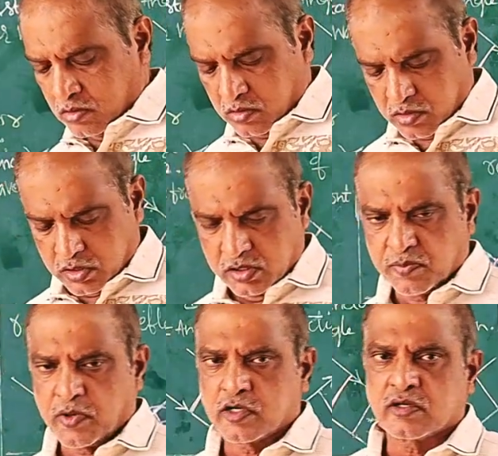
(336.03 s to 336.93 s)
is
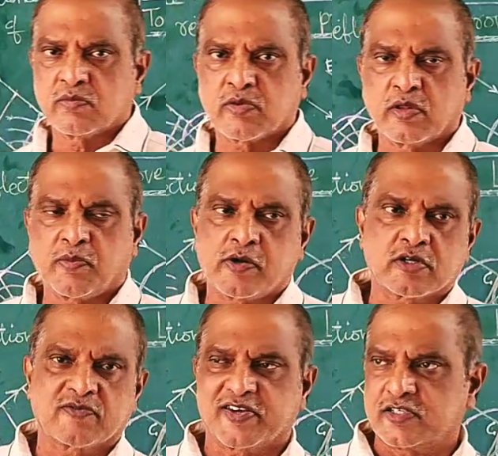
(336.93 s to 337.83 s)
important from the point
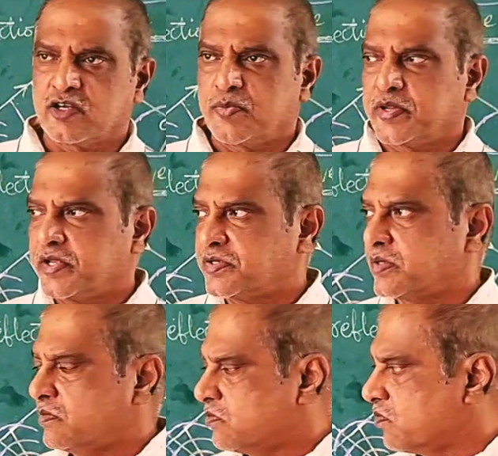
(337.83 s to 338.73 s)
of
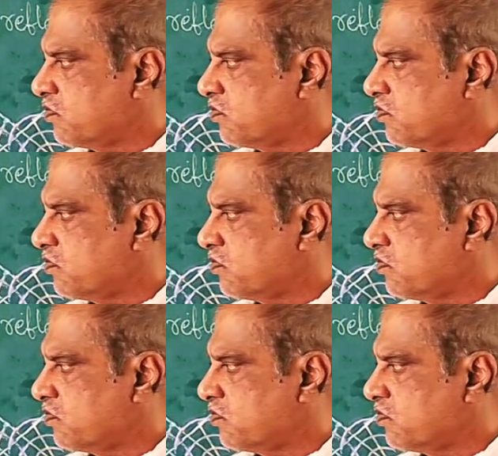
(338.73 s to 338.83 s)
examination.